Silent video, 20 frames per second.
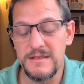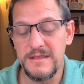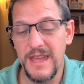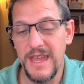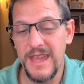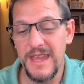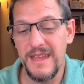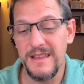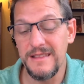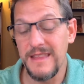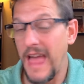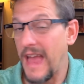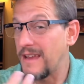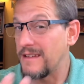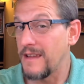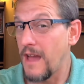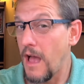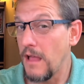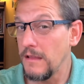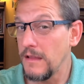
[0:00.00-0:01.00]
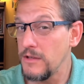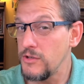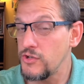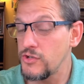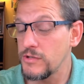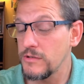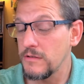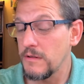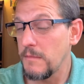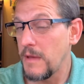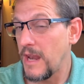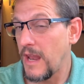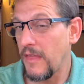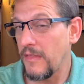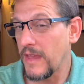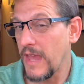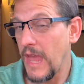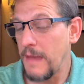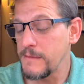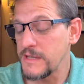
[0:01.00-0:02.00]
they lack knowledge about how the
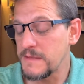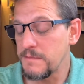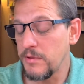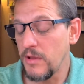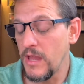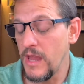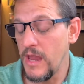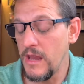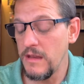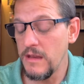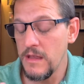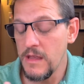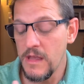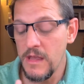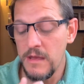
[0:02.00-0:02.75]
game is played,